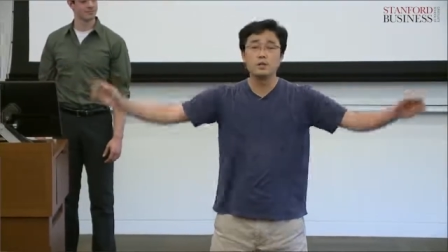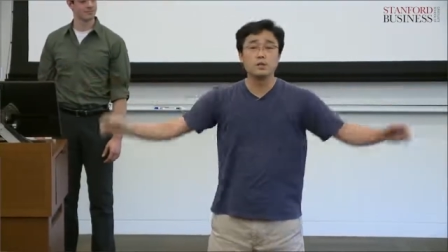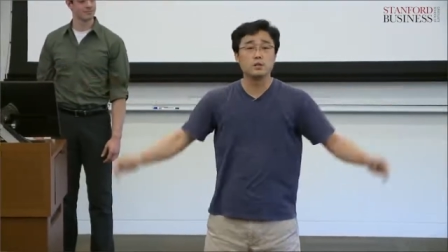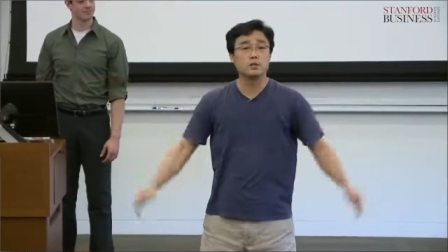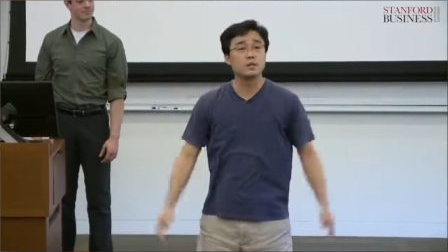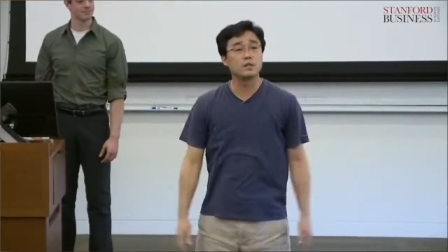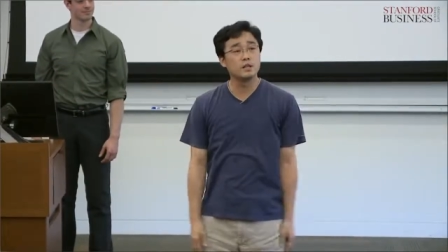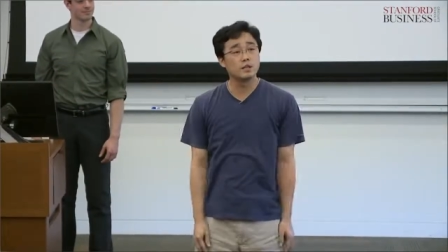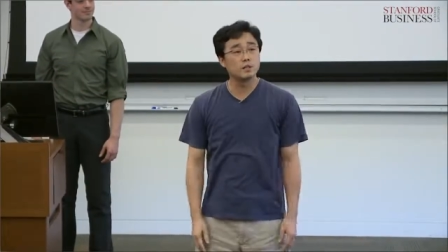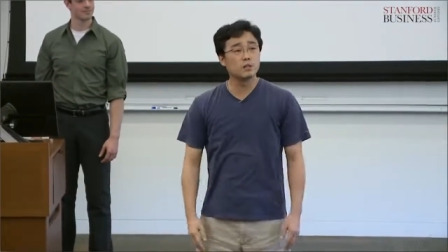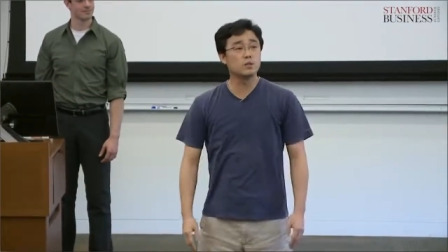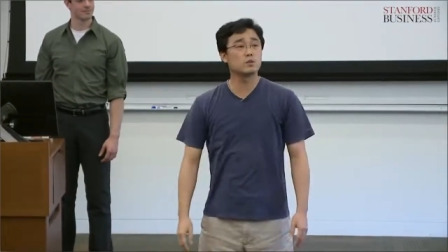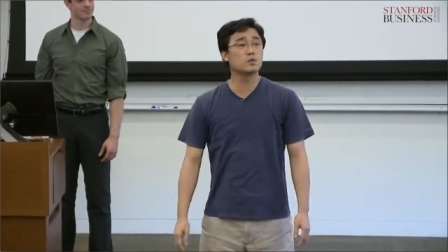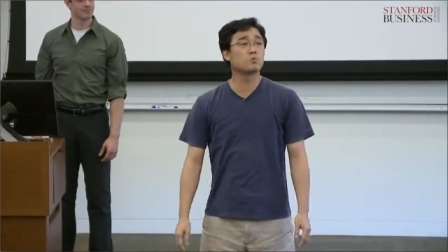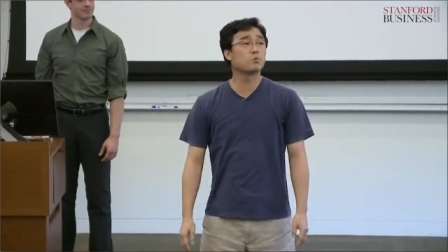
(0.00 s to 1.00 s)
You can either
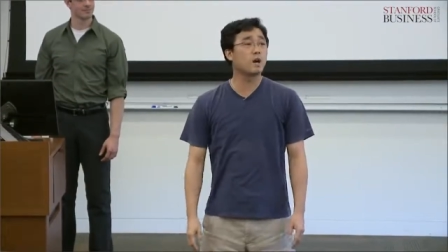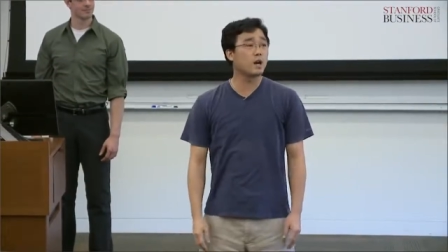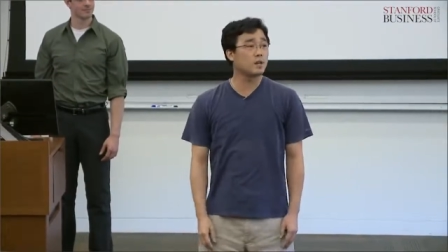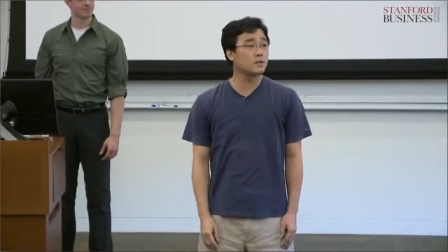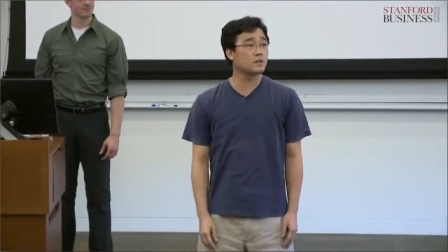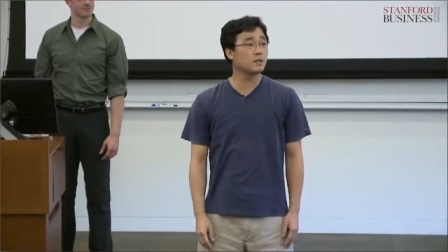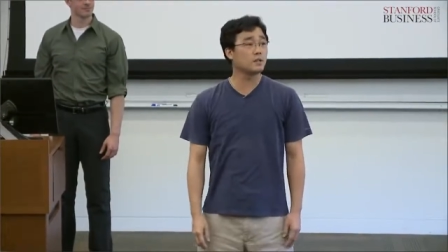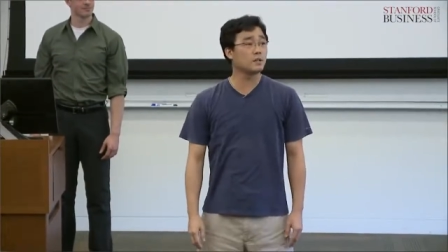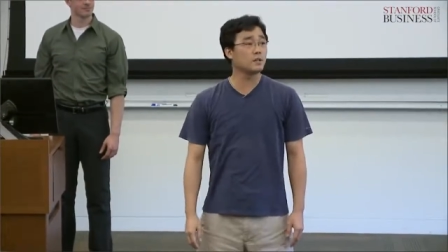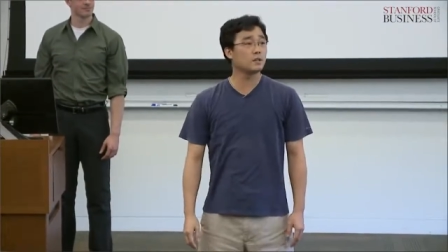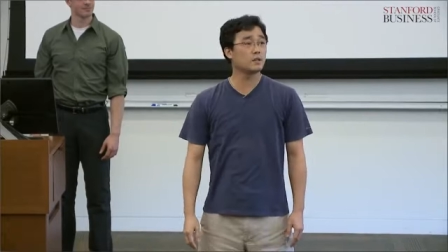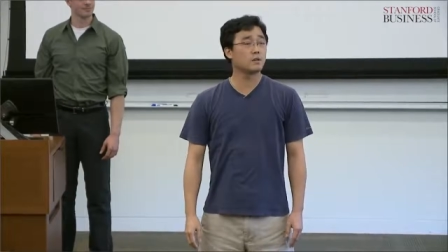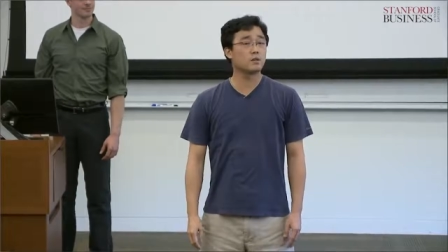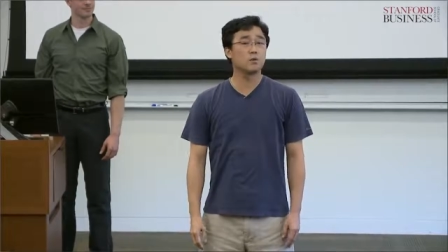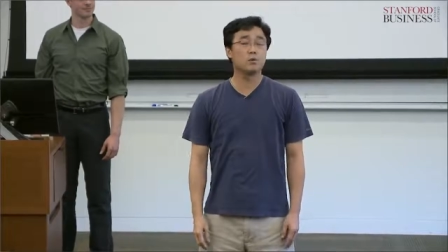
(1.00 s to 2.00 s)
use it wisely
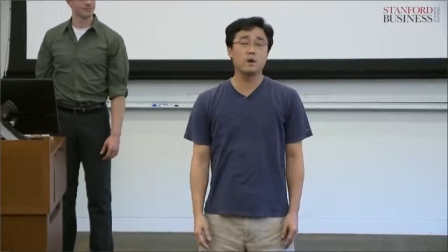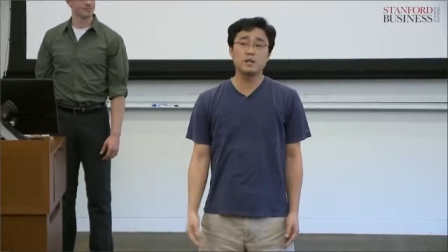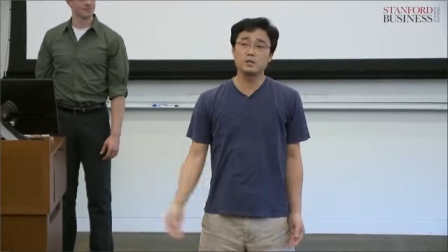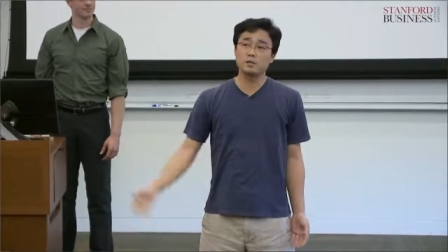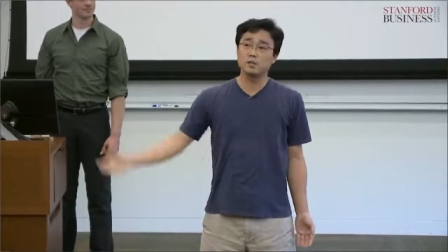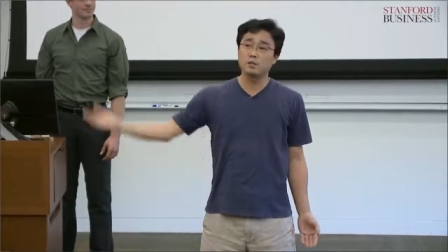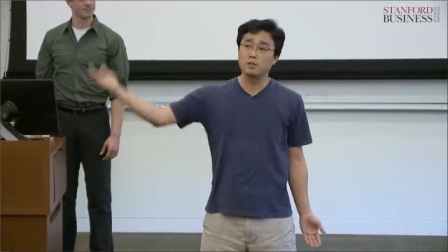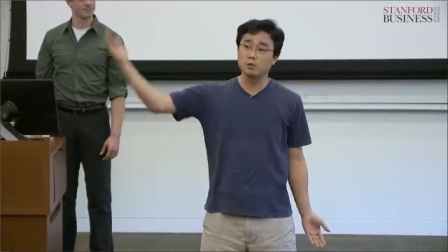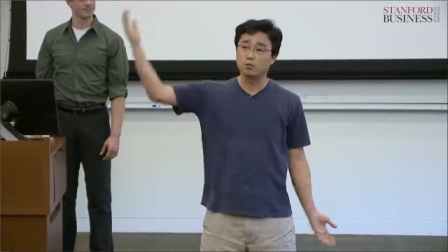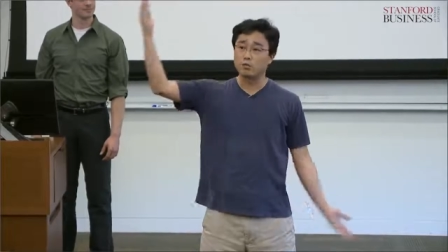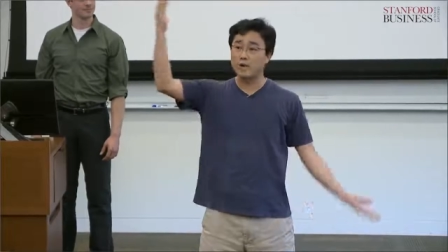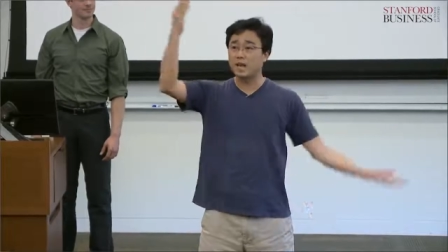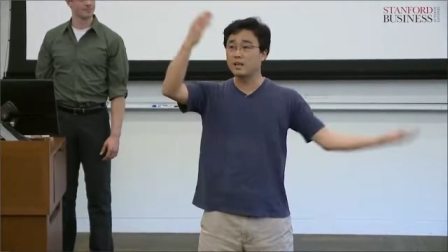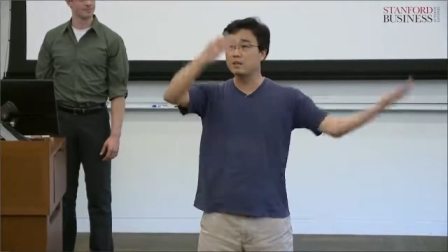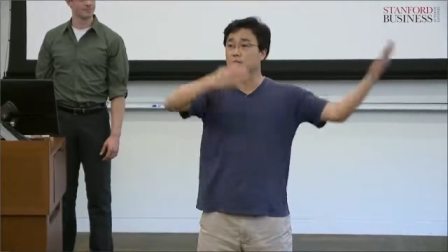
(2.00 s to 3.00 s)
or waste it on
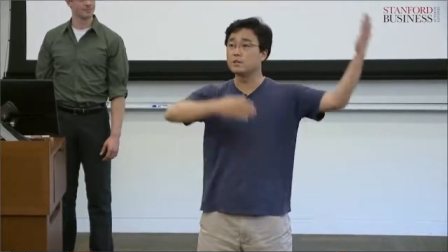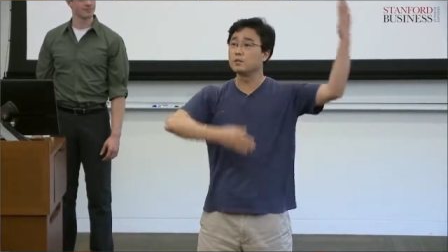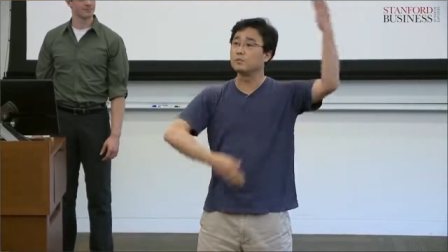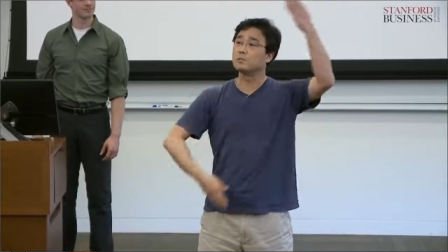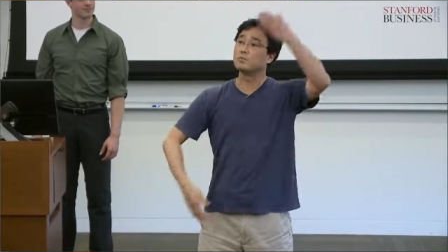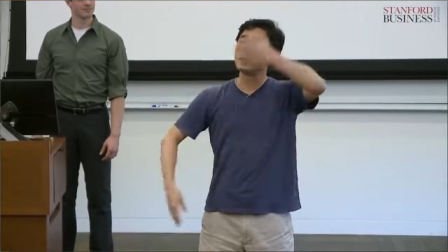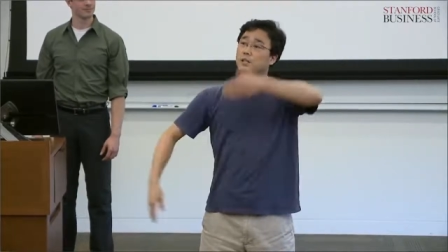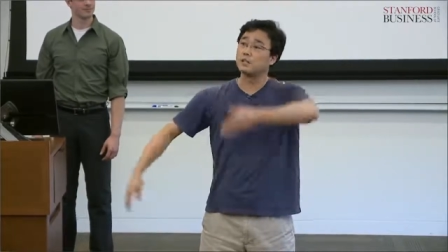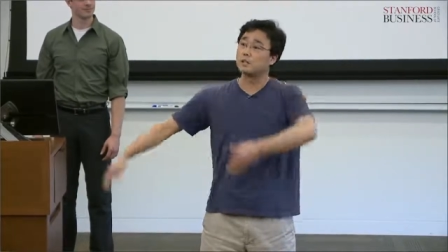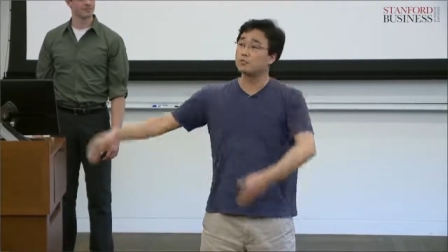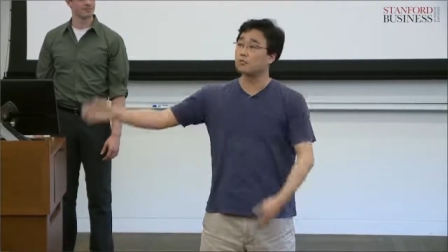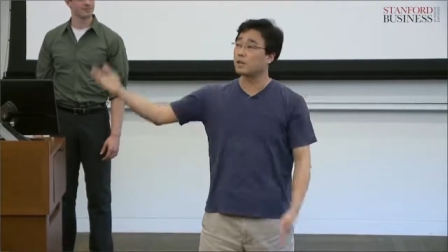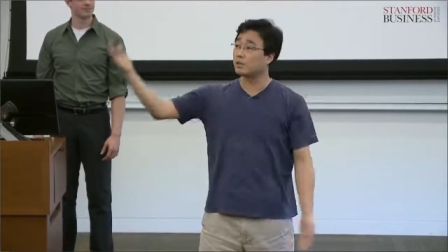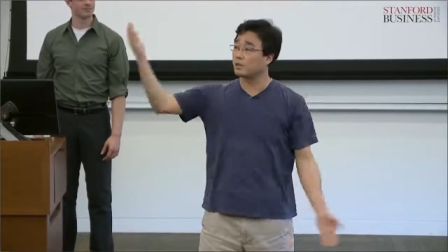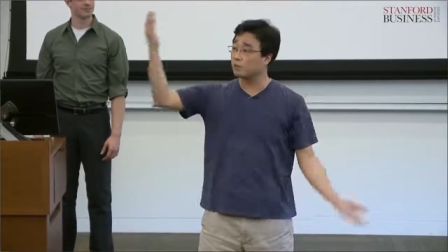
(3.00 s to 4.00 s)
random and
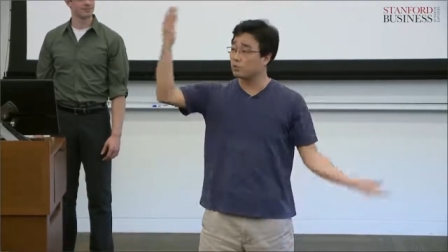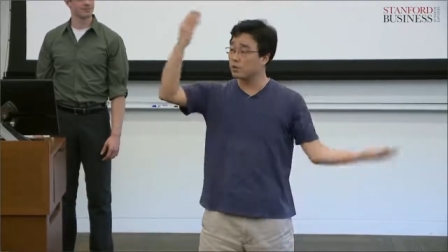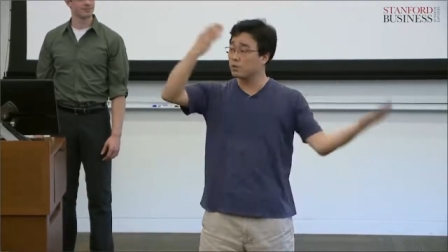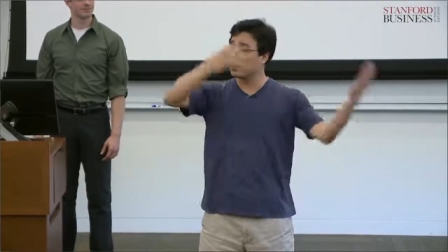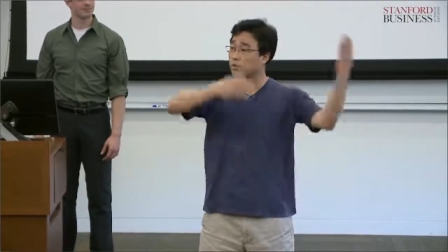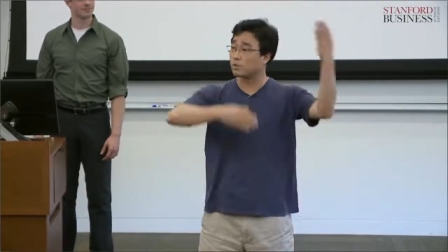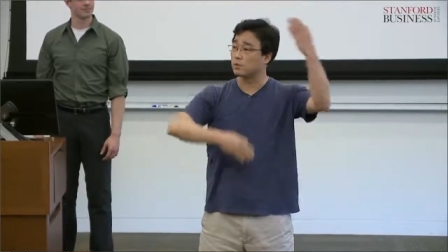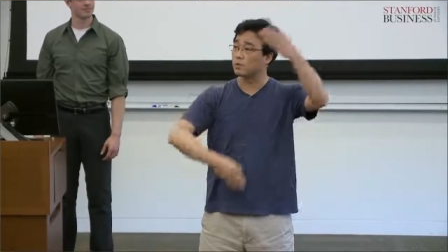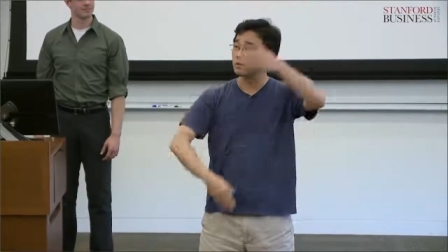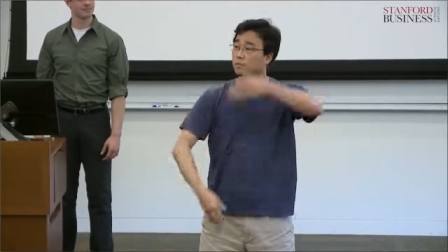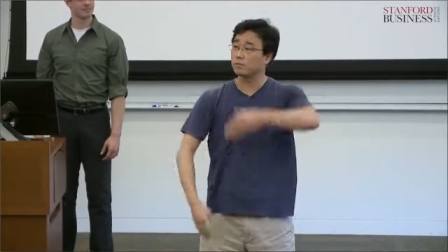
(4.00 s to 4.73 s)
distracting gestures.